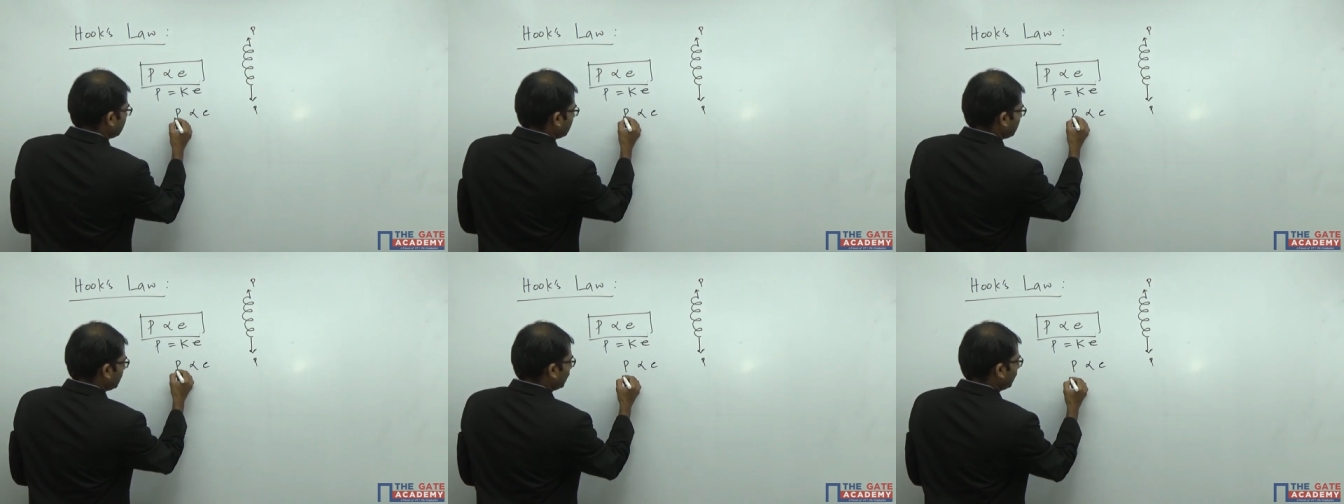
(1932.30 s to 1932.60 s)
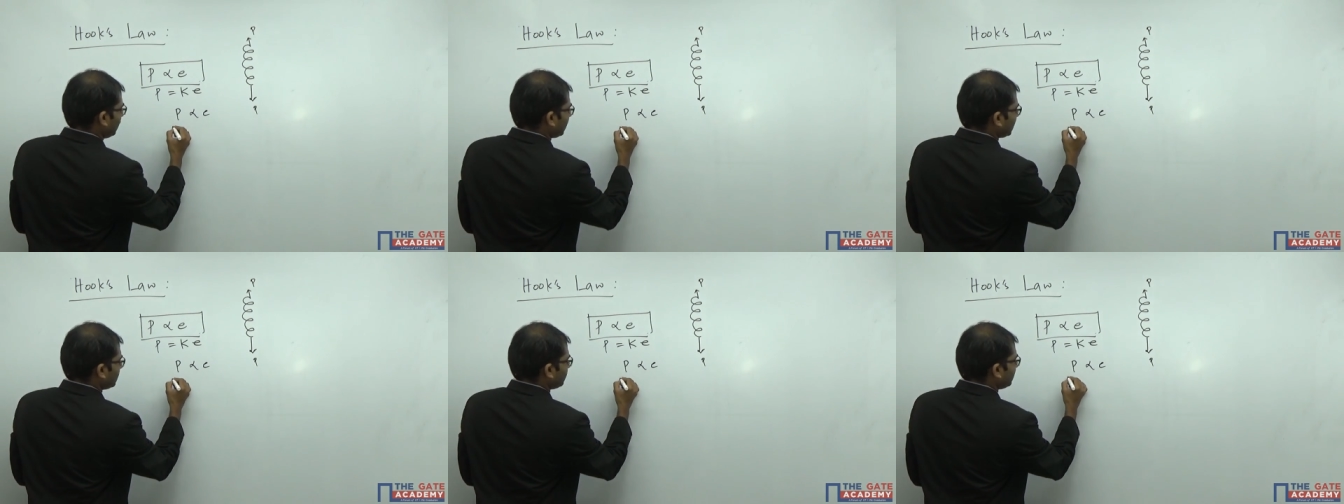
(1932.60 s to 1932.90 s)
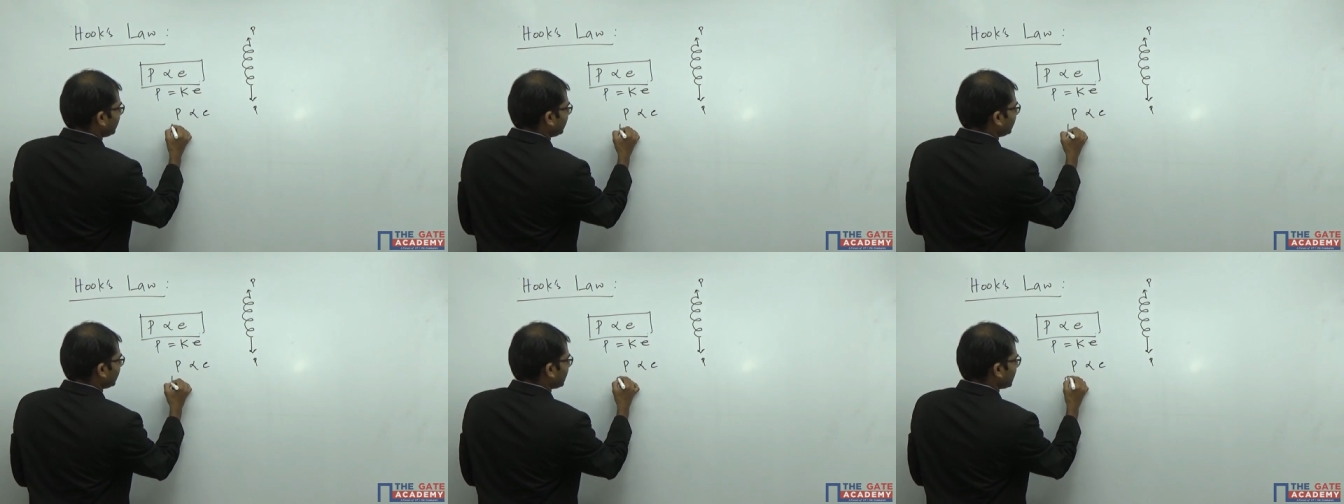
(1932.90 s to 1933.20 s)
load can
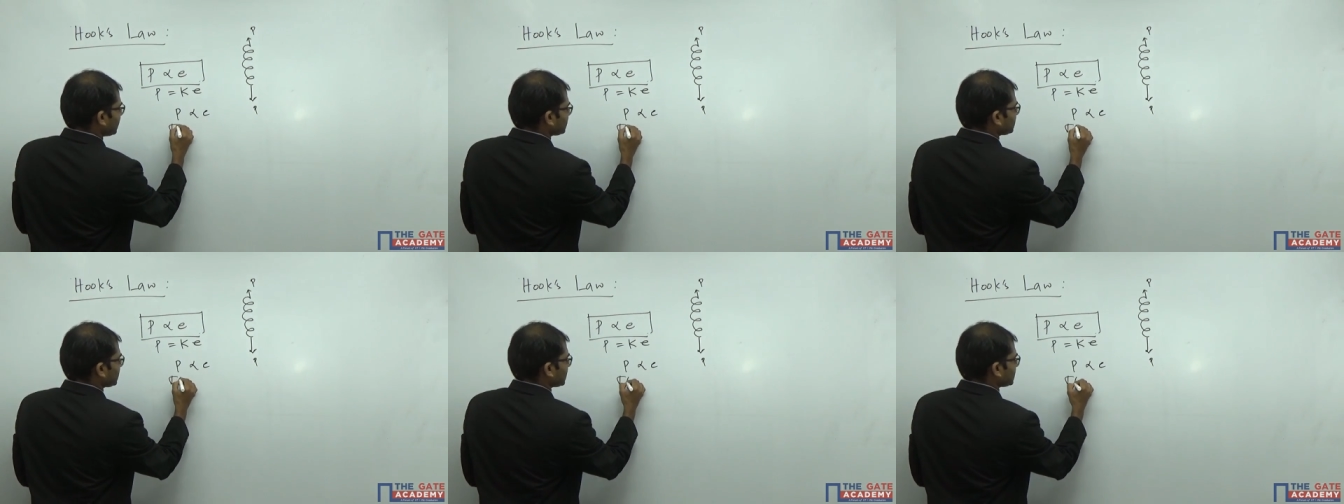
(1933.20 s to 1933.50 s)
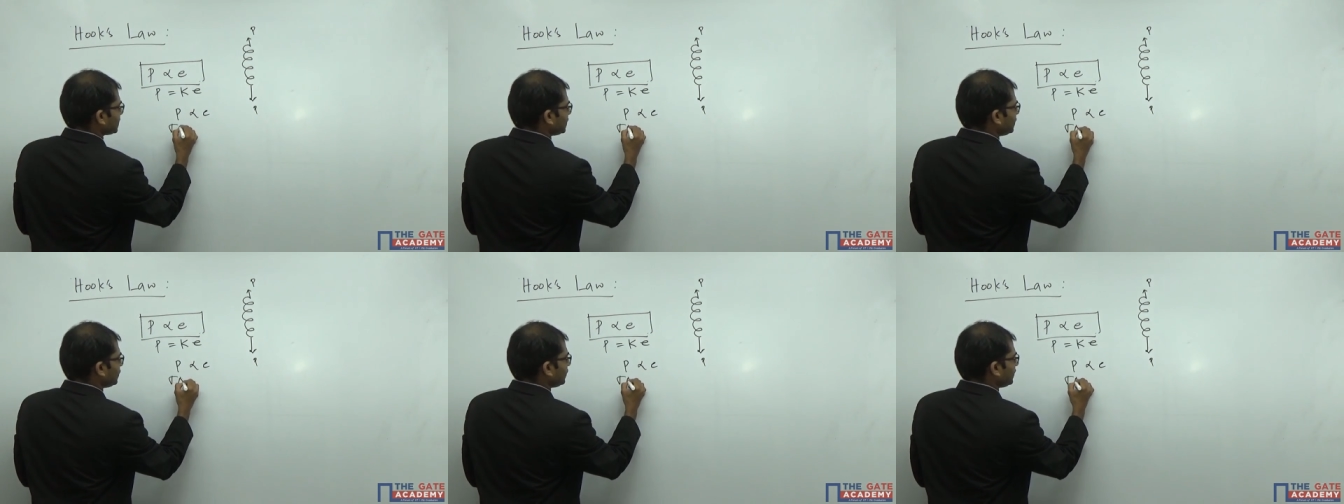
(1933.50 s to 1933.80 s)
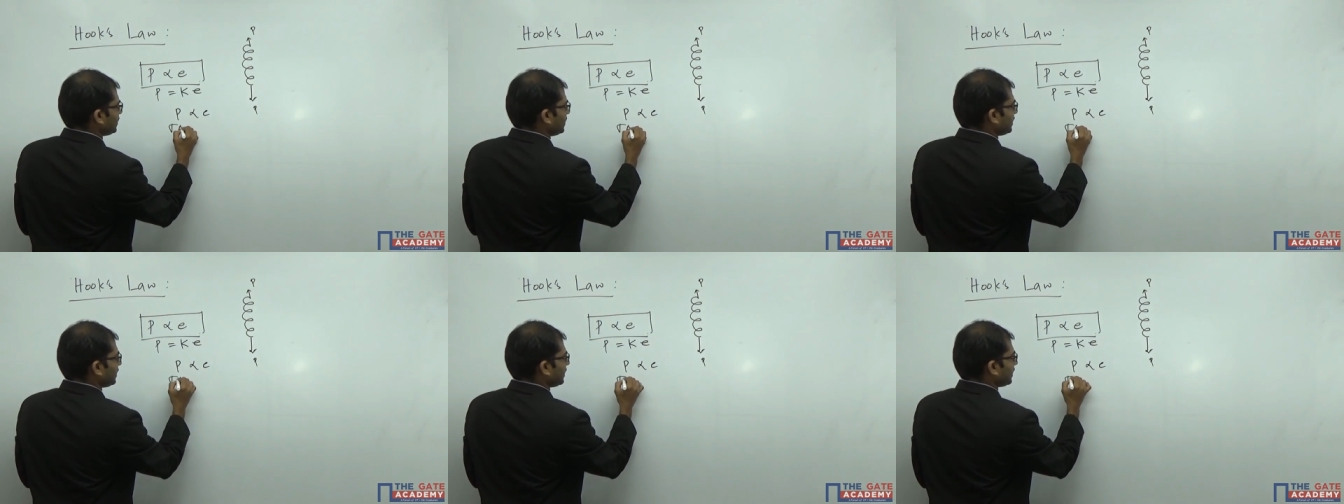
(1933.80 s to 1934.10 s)
be written as stress into
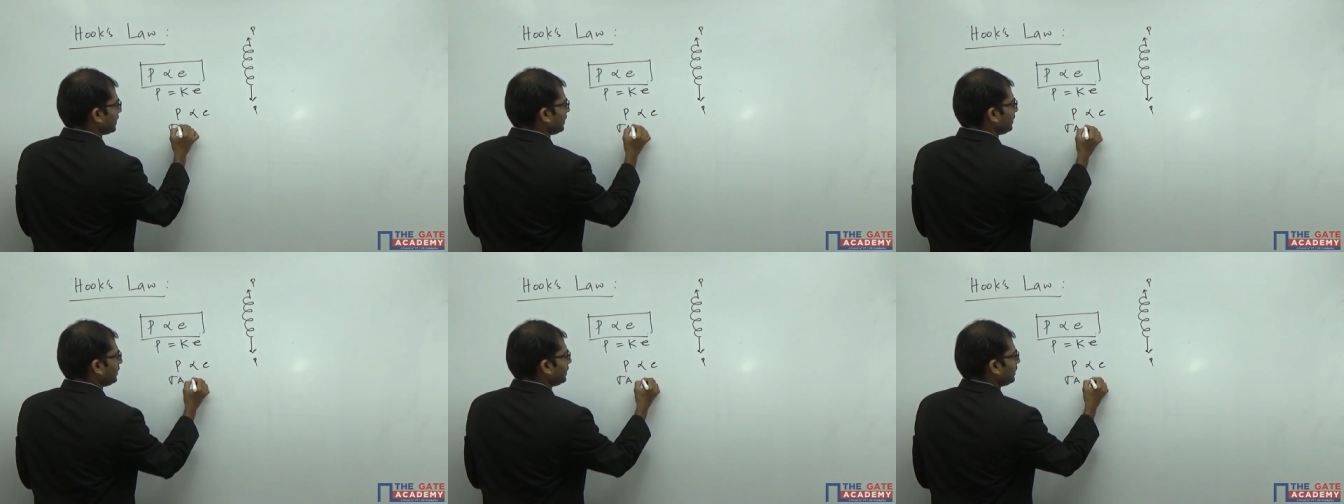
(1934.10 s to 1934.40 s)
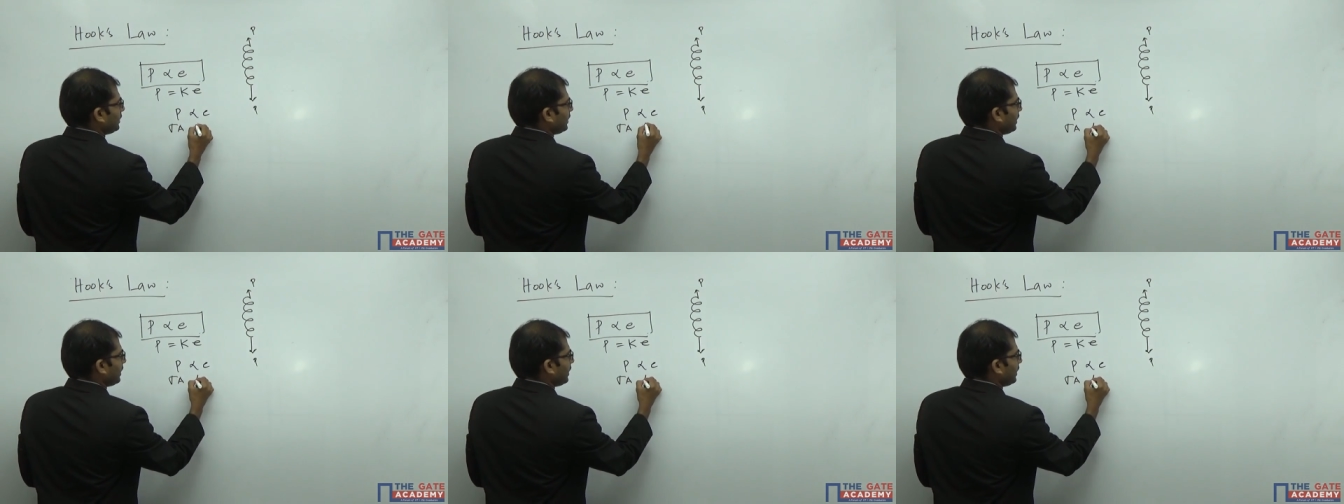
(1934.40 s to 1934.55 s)
area